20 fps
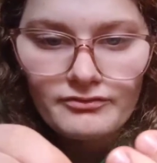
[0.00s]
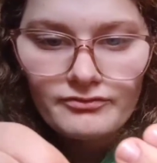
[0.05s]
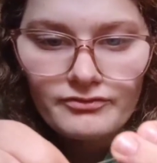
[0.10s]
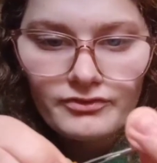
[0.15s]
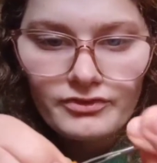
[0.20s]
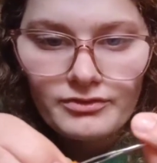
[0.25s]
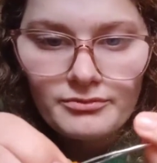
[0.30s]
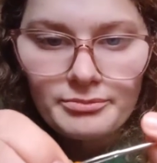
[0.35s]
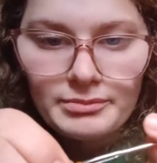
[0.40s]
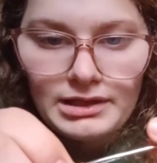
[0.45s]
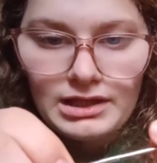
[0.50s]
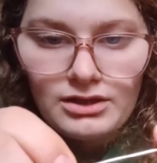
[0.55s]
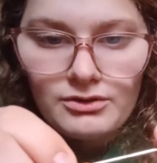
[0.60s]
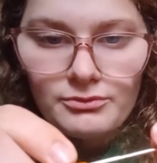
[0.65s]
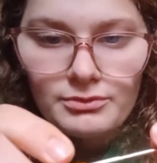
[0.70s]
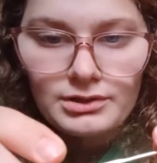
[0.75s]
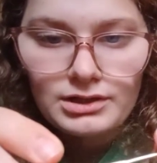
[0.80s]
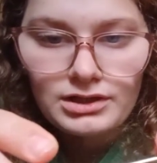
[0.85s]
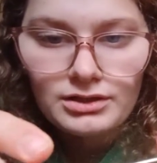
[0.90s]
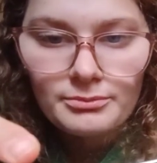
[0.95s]
for the pink.
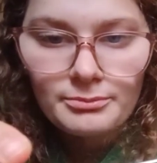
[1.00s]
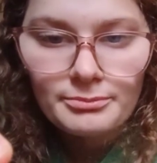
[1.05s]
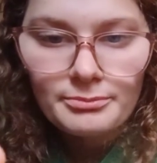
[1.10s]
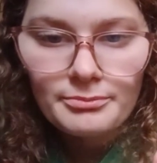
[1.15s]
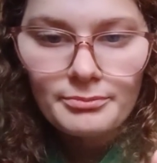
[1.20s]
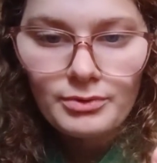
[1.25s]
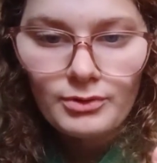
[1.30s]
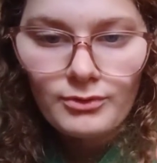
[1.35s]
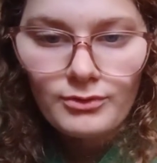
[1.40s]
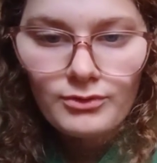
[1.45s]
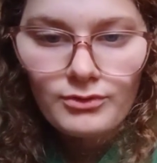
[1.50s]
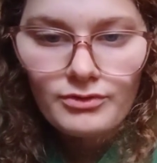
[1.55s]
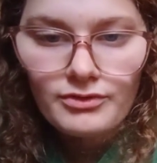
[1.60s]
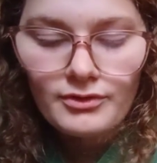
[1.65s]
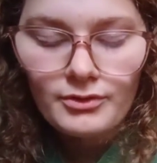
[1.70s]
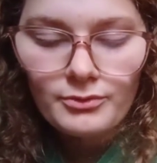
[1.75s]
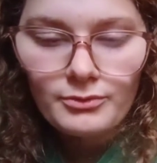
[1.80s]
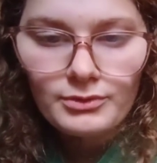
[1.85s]
We're gonna pull the